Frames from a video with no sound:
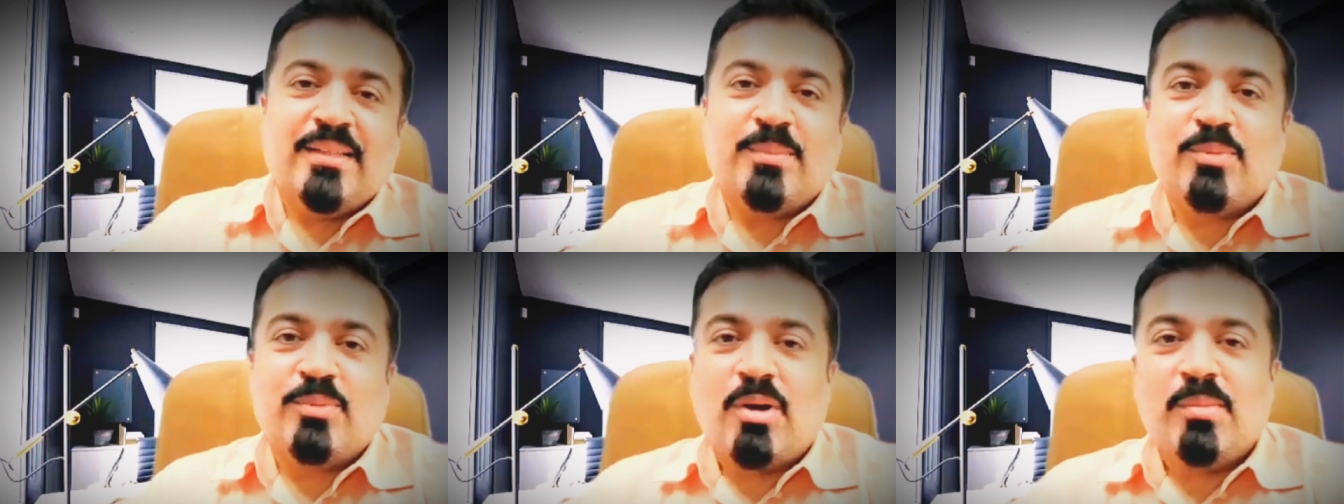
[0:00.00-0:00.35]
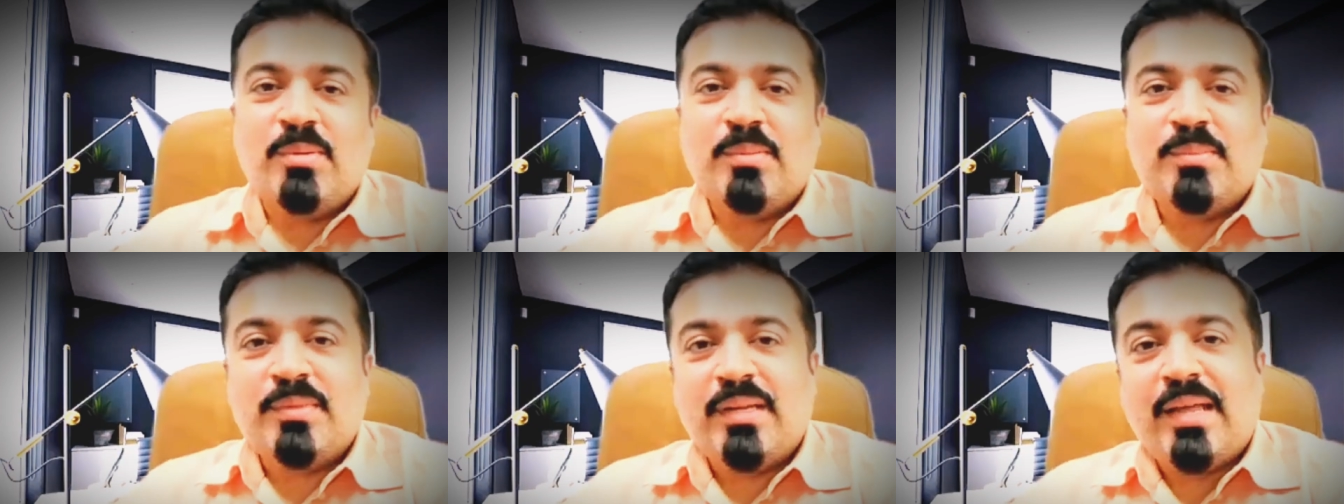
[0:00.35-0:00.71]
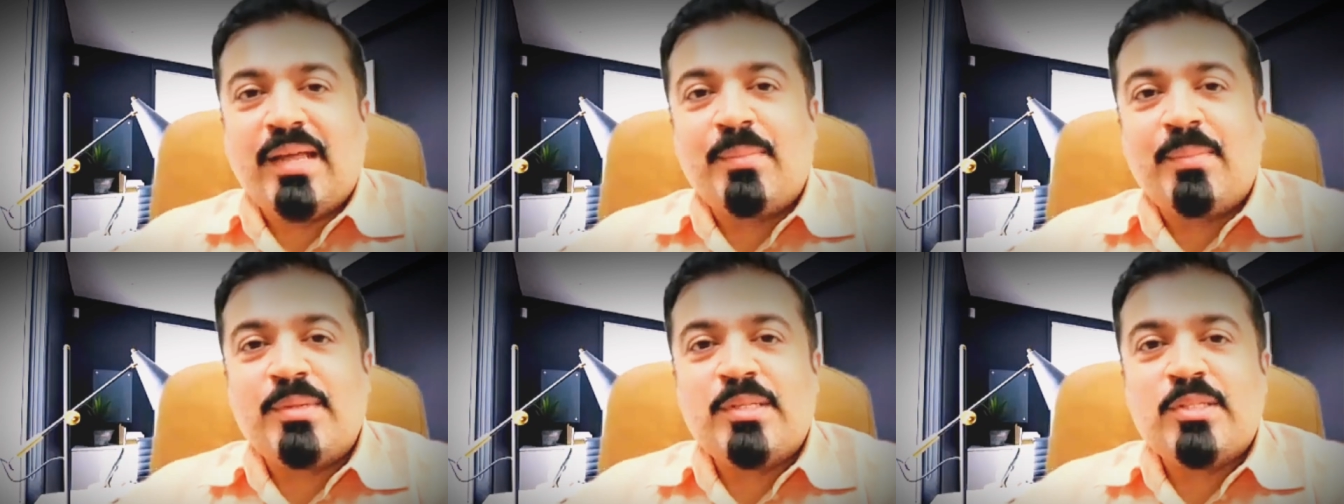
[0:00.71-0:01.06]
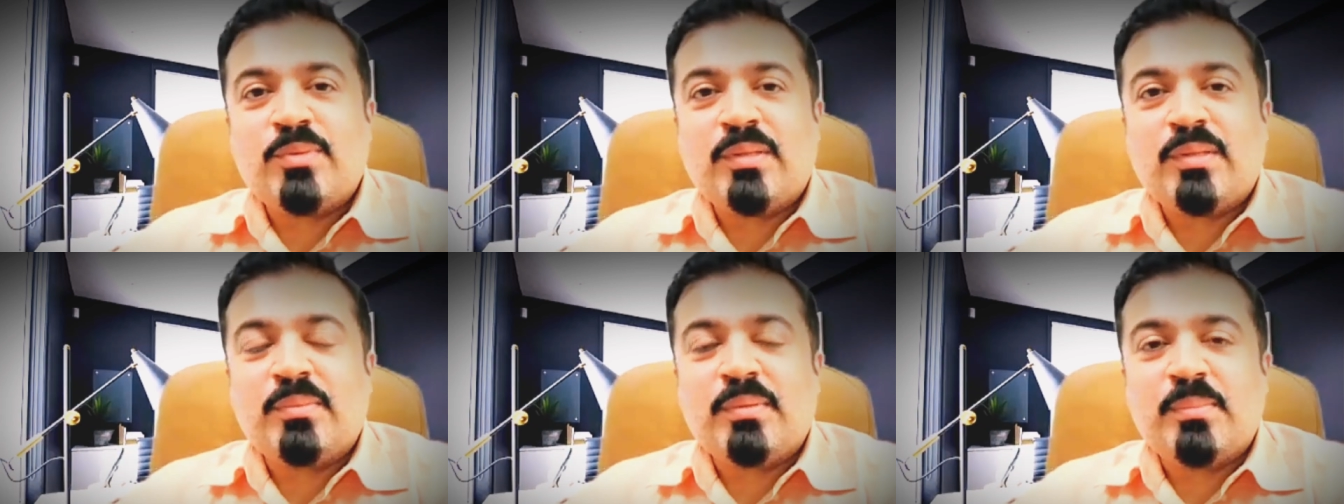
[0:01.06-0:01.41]
The problem that
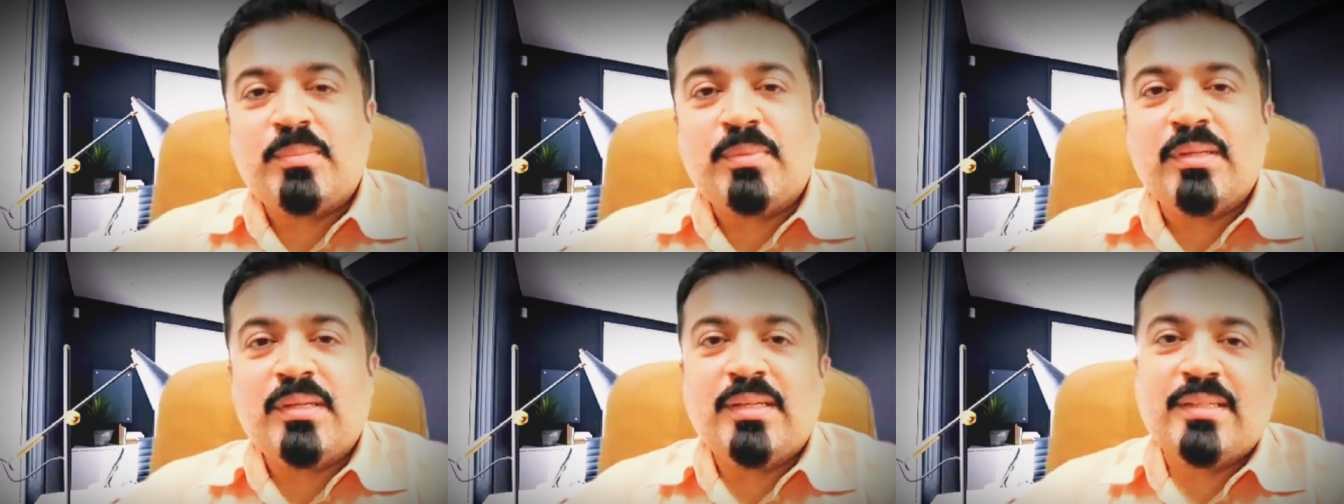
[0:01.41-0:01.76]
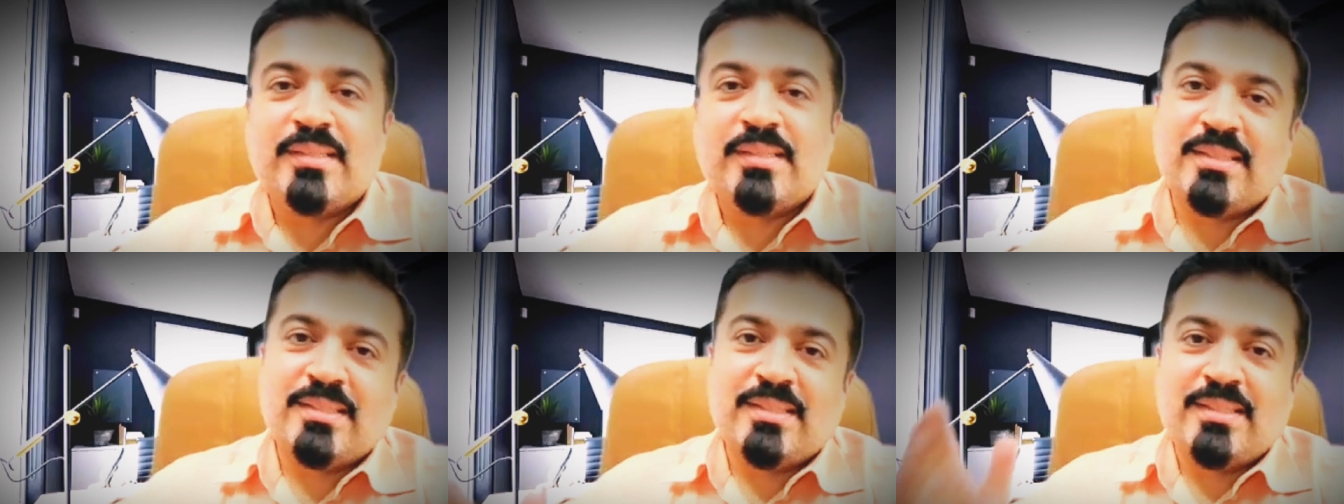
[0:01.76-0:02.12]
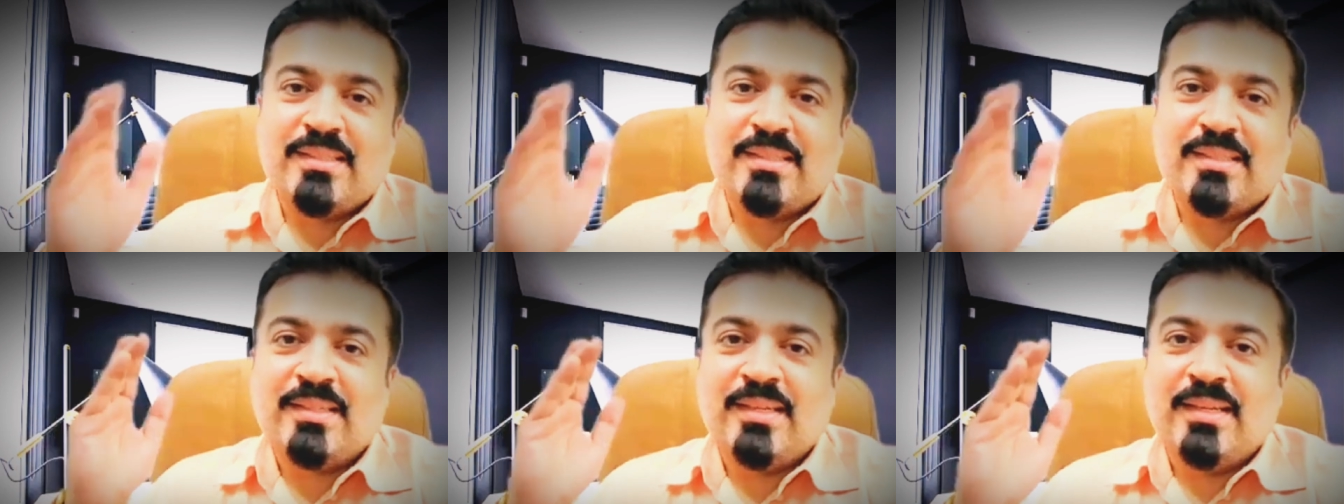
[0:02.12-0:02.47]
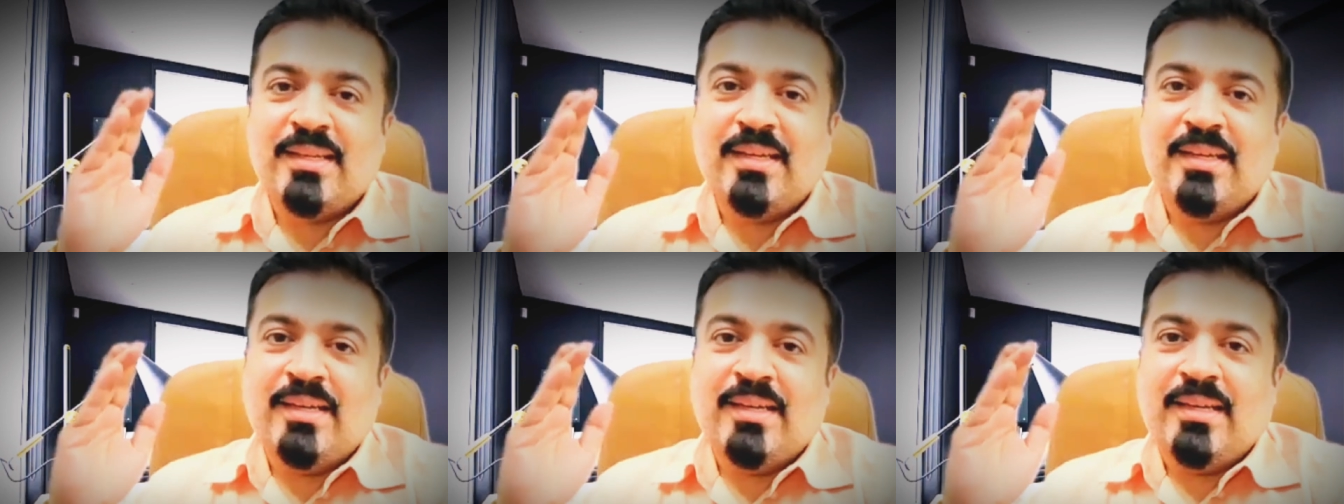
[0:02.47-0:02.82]
happens with people is